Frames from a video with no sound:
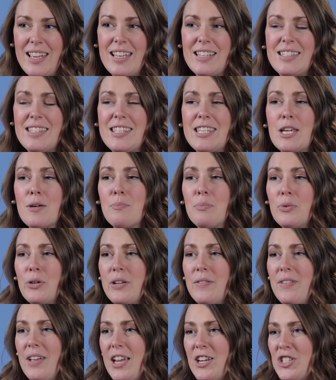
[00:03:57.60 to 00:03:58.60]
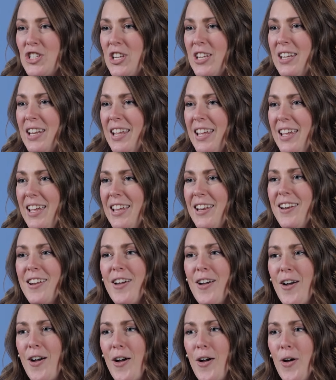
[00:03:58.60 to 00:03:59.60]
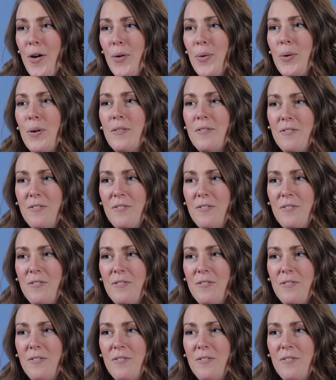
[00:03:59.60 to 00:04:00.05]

It's the abbreviation N O